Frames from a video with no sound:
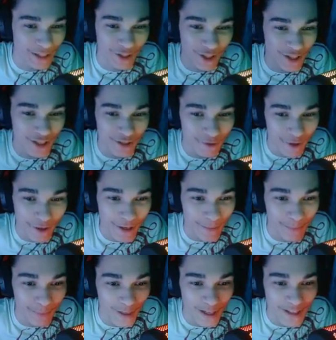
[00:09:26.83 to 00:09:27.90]
just stood in
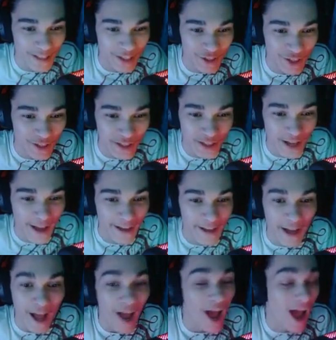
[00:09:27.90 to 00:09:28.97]
place and just like...
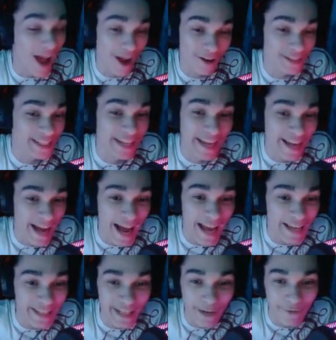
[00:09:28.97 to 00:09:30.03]
Okay, I
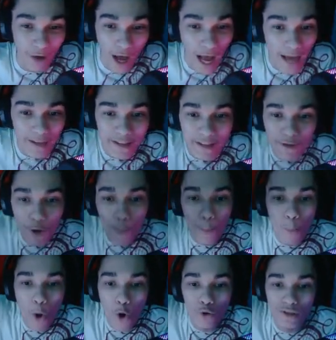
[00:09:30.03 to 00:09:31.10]
give up. I did the
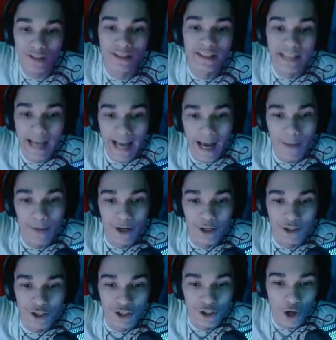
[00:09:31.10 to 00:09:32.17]
most
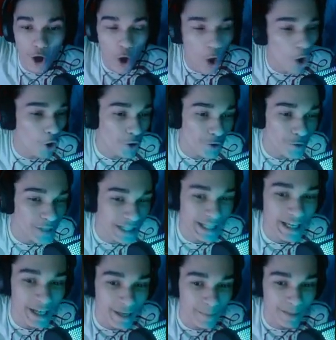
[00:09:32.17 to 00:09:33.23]
damage. Are you
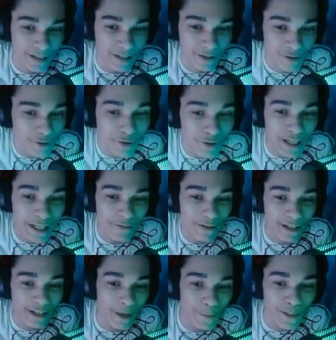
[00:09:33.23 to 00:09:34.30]
kidding me? You could
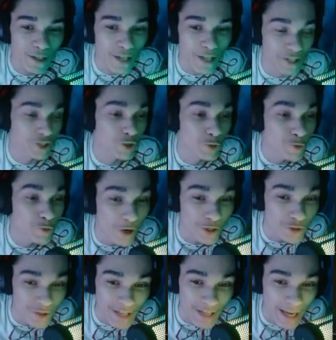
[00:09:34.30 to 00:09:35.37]
even get up to like
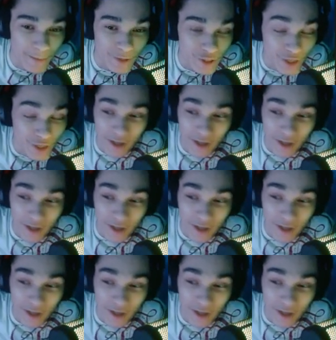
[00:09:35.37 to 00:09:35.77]
200 damage.